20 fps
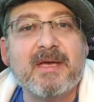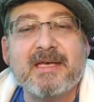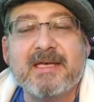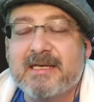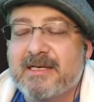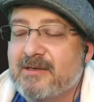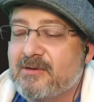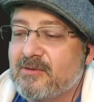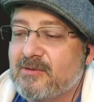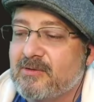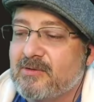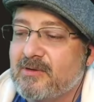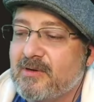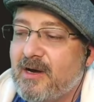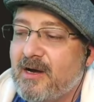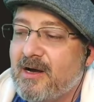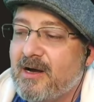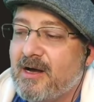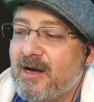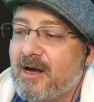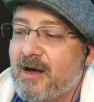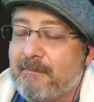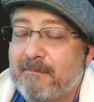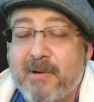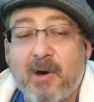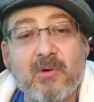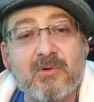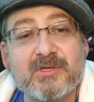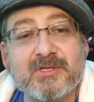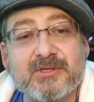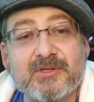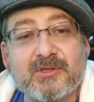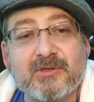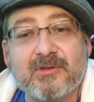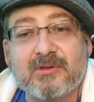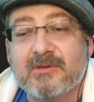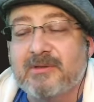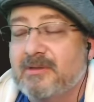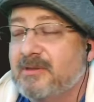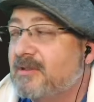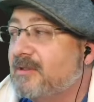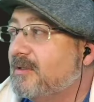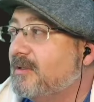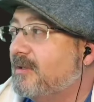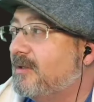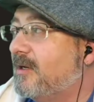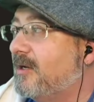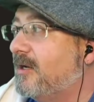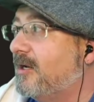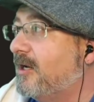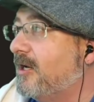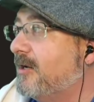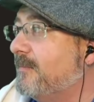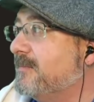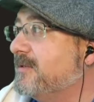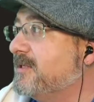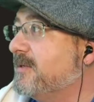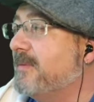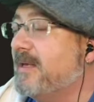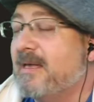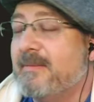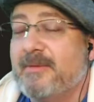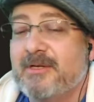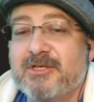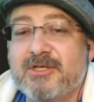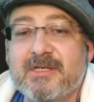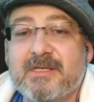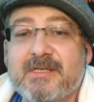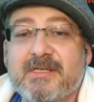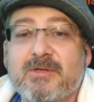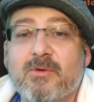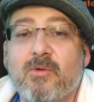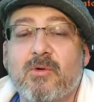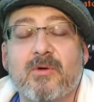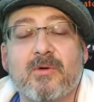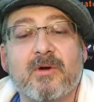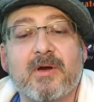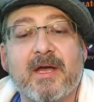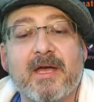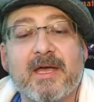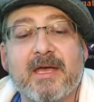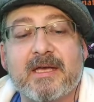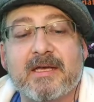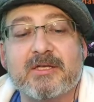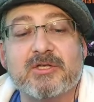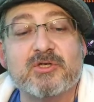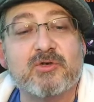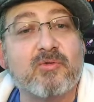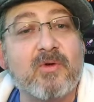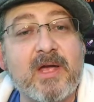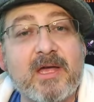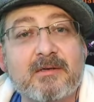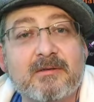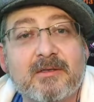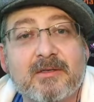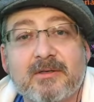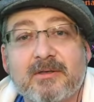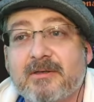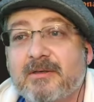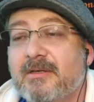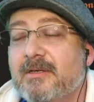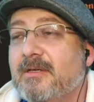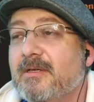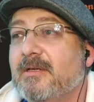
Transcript: you to make either a poster, some images, or a trailer.